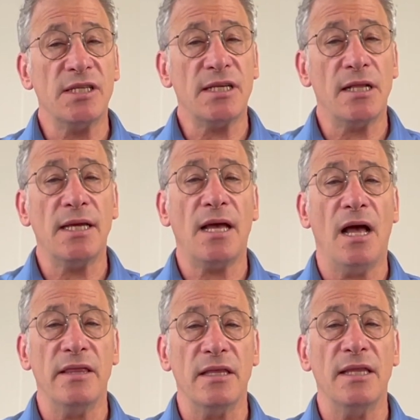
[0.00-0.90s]
click
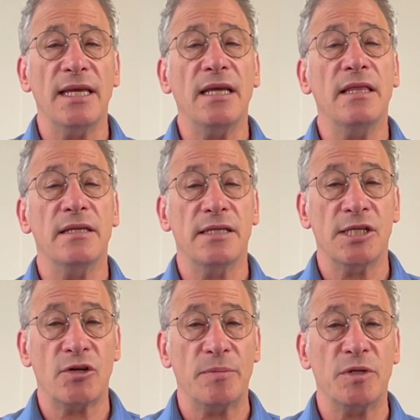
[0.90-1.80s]
on the link in the
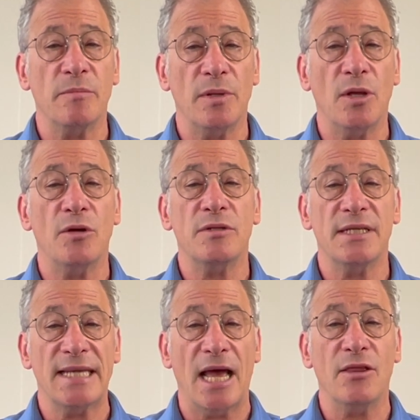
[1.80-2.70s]
description below to
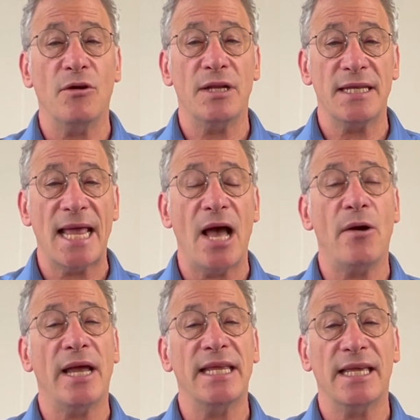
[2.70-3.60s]
download it
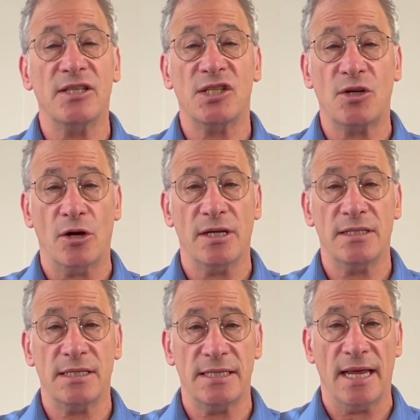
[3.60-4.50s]
now and get started
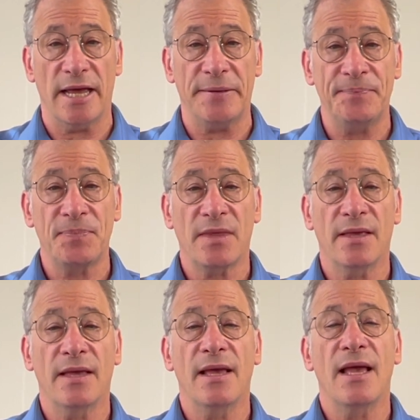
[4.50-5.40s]
today.
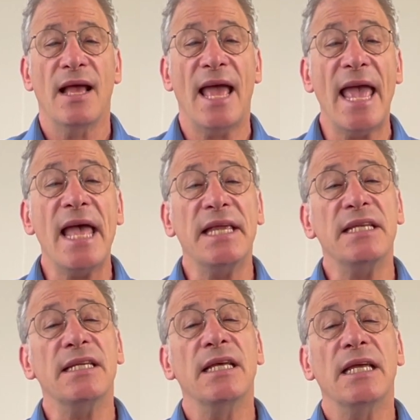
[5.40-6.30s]

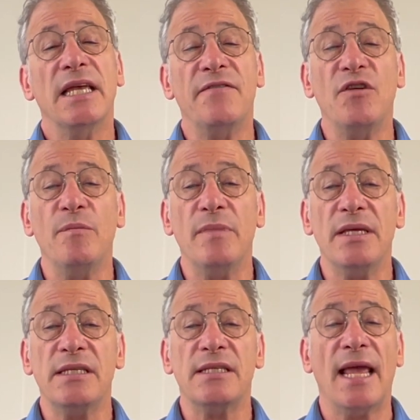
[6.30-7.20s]
And if you
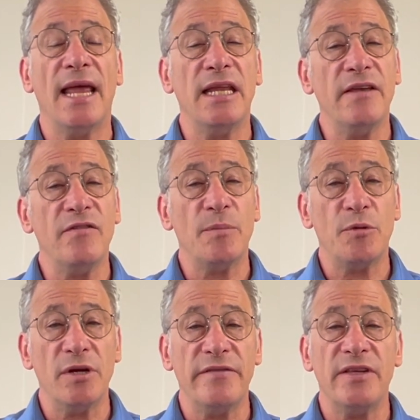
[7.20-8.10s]
missed any of the
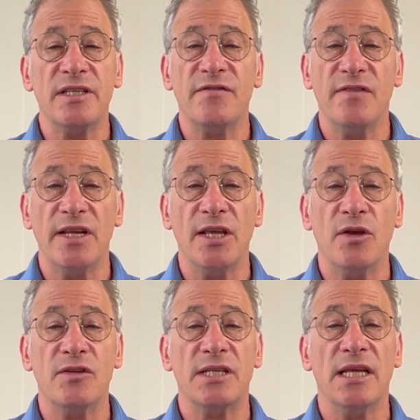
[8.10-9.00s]
previous
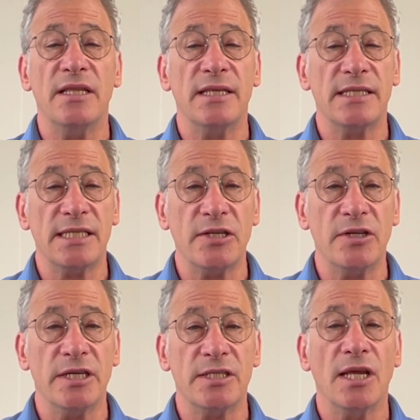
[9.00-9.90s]
videos in this
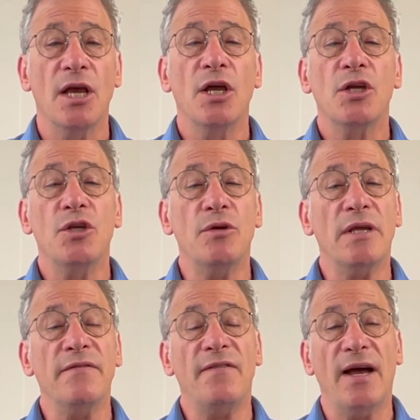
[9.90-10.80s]
series, you
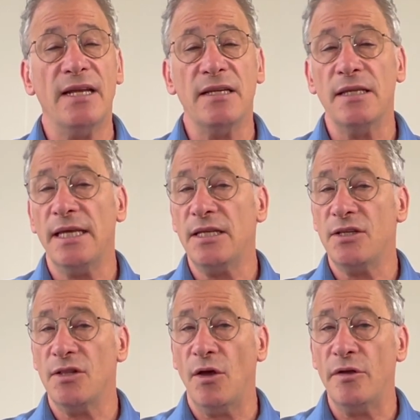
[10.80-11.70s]
can find a link
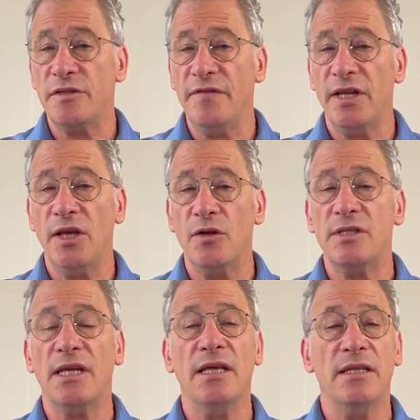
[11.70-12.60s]
to those
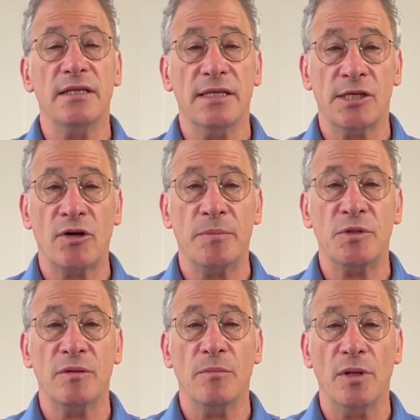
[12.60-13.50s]
videos in the
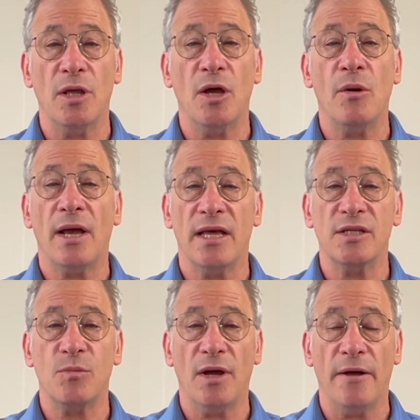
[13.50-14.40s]
description below
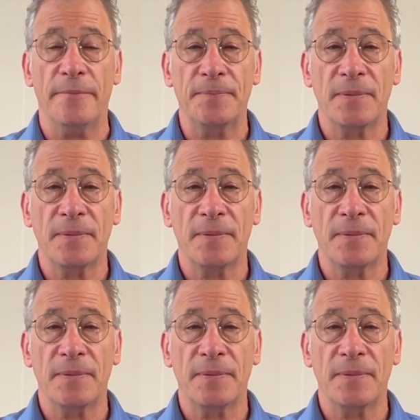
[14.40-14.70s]
as well.